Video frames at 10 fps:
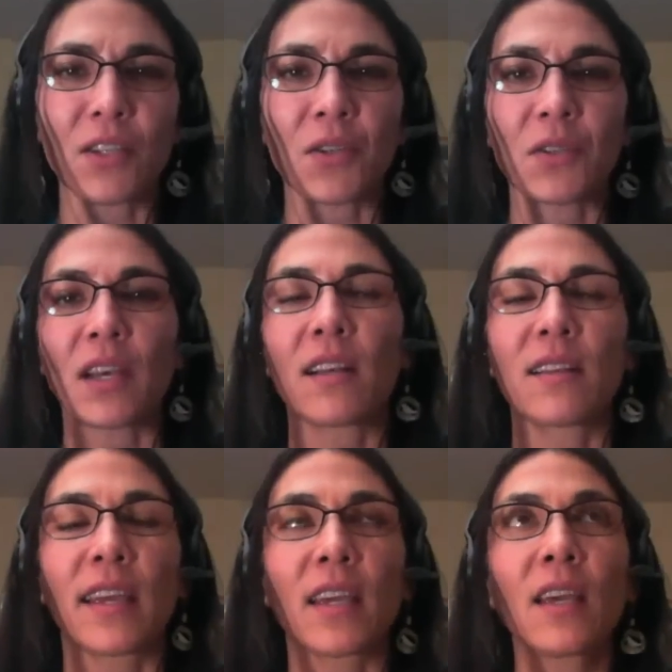too, Sally,
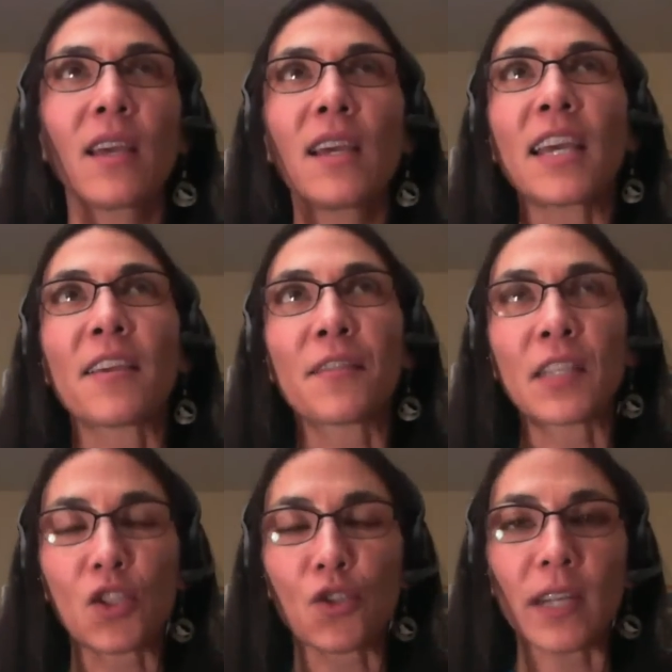if
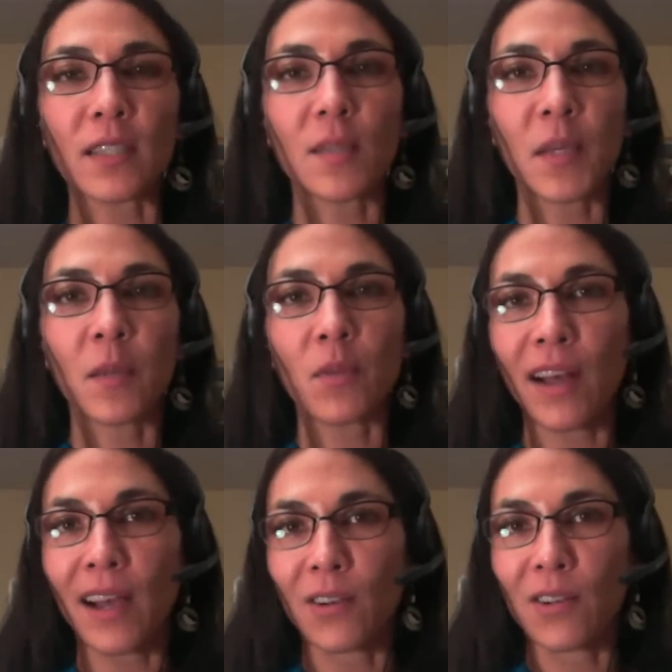it stresses people
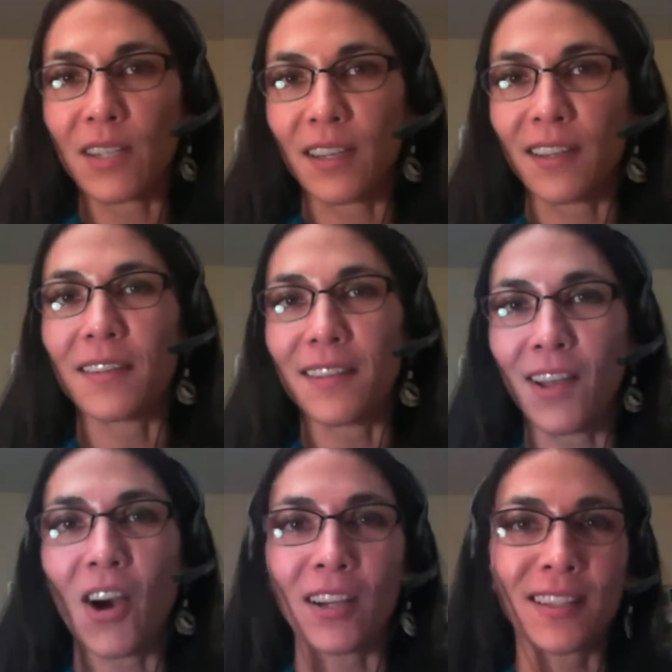out to
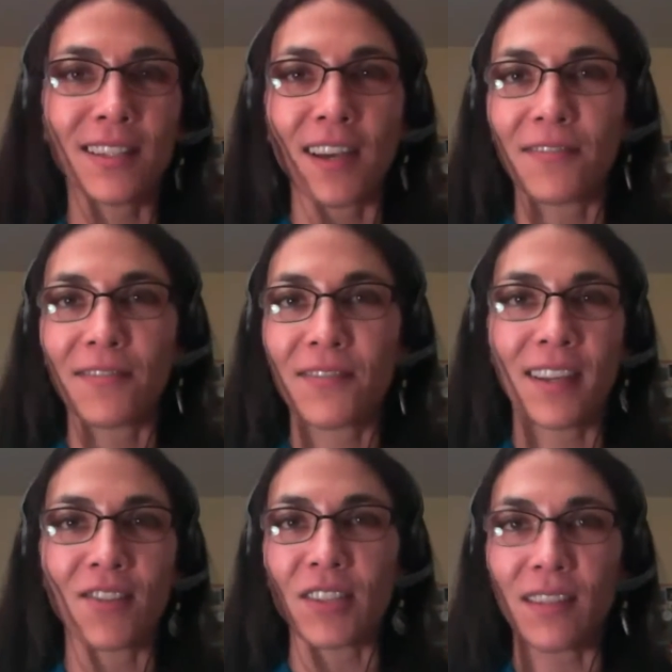log stuff,
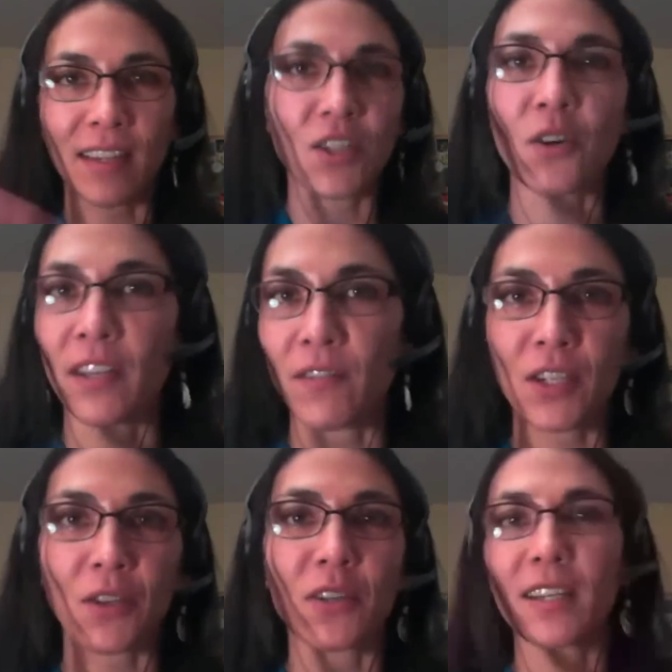then just don't even
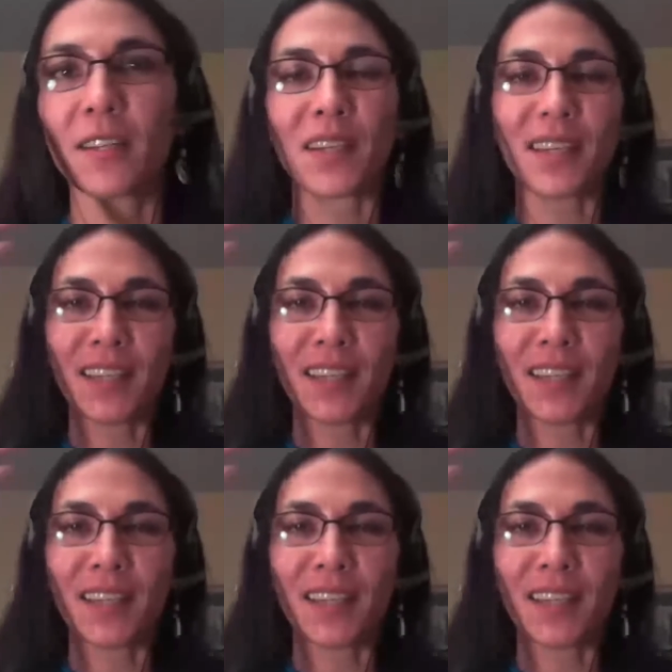do it. Because